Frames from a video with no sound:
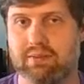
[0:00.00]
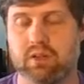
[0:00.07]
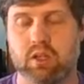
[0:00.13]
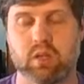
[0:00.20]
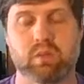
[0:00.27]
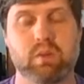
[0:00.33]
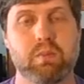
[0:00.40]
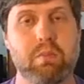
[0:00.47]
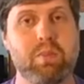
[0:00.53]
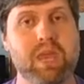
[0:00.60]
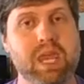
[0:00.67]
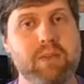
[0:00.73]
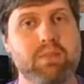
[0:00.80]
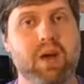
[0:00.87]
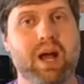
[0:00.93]
You could be
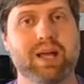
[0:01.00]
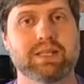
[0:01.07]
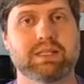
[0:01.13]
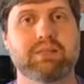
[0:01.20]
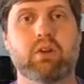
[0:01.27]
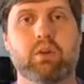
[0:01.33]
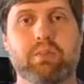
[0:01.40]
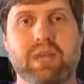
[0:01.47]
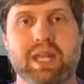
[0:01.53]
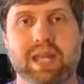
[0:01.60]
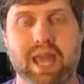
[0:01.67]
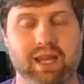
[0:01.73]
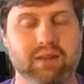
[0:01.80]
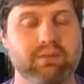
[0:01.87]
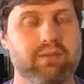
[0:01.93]
B positive or B
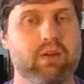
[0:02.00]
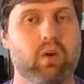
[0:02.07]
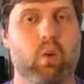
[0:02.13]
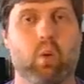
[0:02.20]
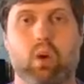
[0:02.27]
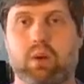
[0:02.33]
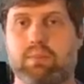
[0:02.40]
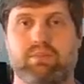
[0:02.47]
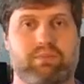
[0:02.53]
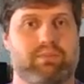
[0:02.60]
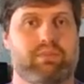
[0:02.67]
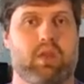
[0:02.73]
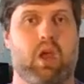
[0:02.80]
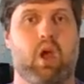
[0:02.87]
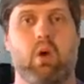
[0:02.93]
negative, or
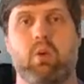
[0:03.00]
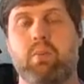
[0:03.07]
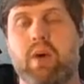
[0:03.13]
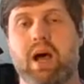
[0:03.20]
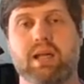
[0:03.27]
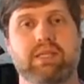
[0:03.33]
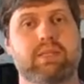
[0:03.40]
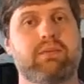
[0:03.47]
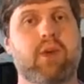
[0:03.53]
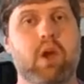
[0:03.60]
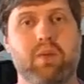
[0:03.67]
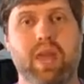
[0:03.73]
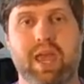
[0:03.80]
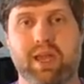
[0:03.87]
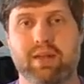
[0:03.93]
O positive, O
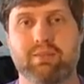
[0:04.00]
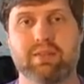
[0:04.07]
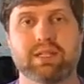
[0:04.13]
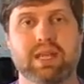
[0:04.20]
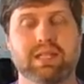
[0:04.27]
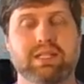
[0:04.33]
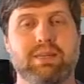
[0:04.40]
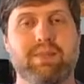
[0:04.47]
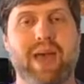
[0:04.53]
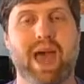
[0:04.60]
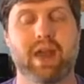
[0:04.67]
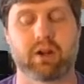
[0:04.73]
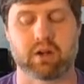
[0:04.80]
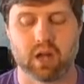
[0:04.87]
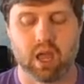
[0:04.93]
negative. It doesn't
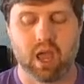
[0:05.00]
matter.